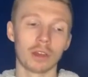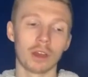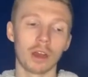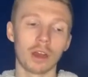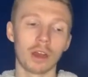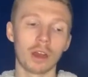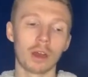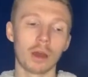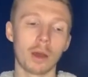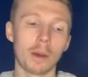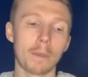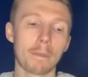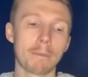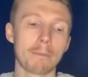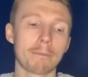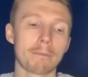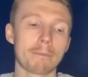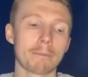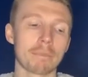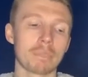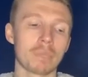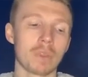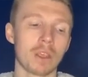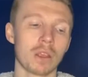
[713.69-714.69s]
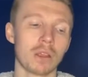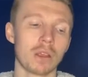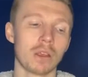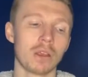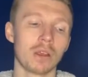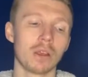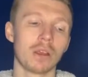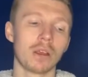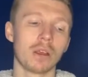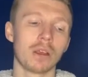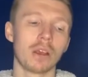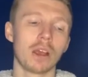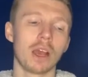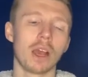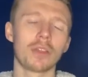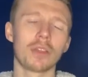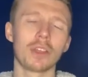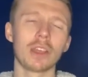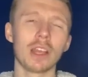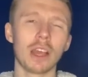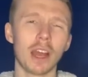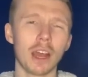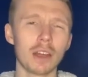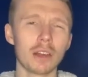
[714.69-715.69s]
Um, at
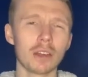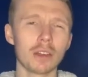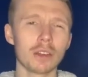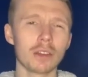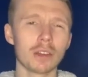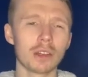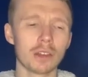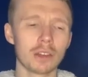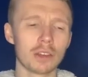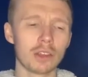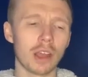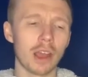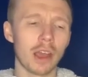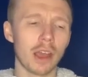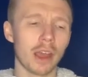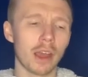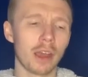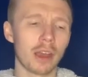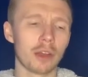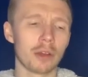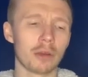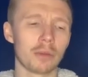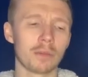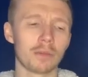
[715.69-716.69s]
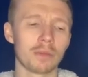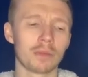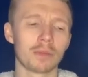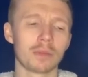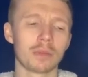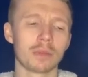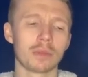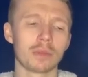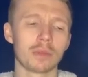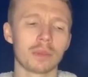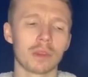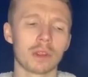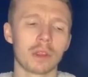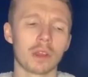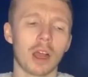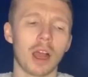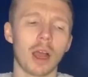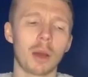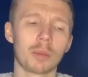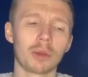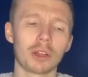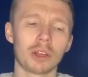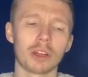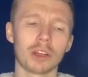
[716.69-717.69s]
the end of the day,
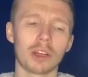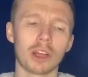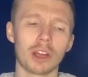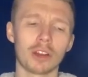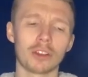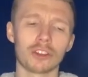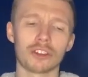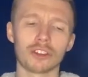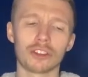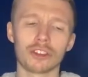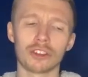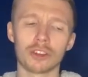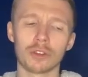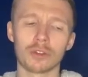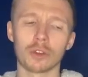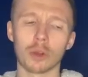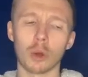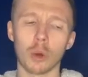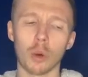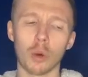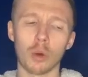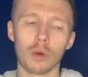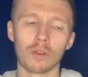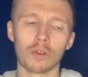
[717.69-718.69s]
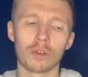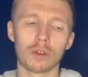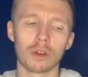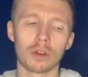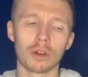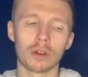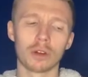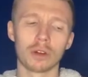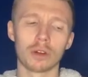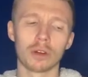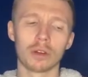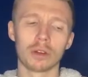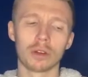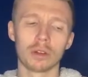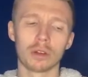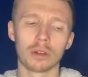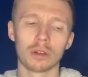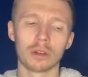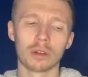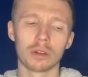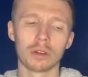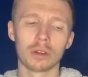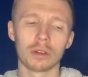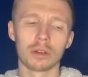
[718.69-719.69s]
I'm going to kind of shift over
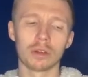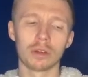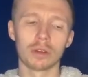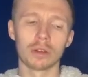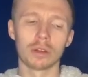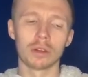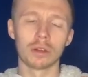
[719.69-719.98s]
a